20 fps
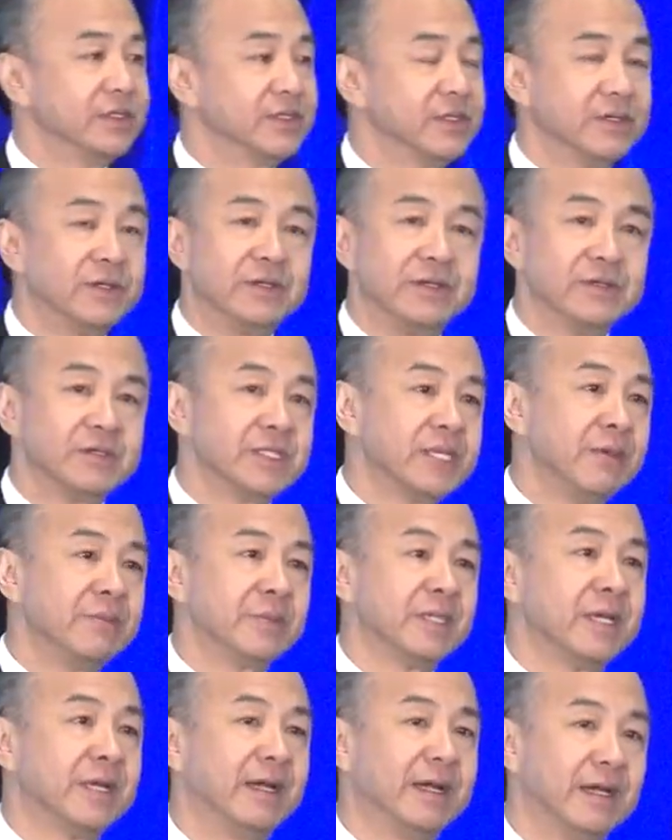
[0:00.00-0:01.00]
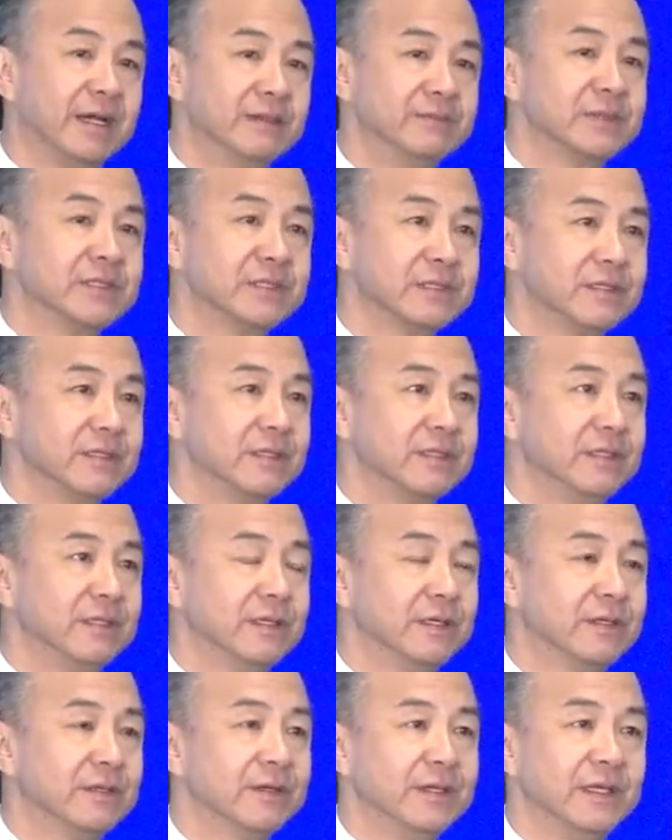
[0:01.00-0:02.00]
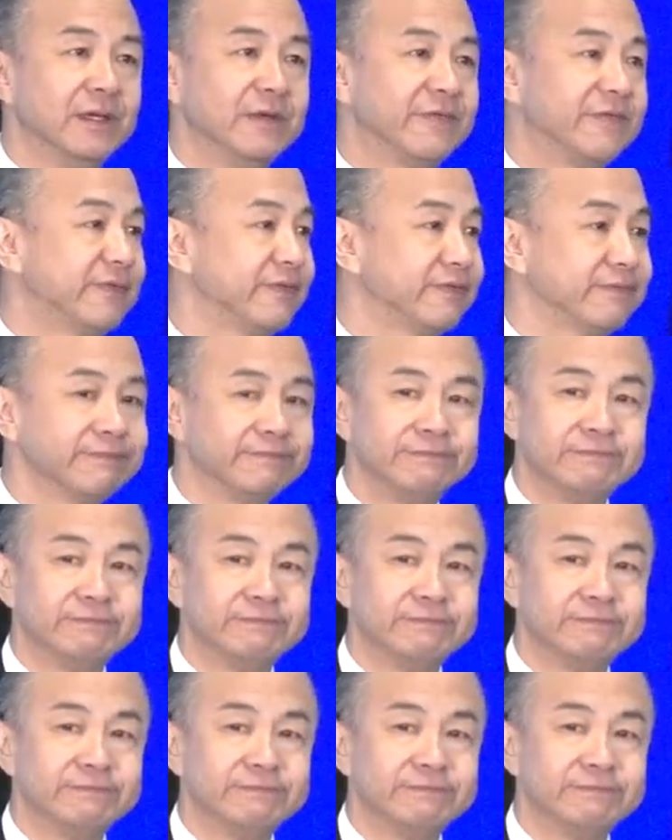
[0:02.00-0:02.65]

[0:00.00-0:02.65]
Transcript: So sometimes, you know, if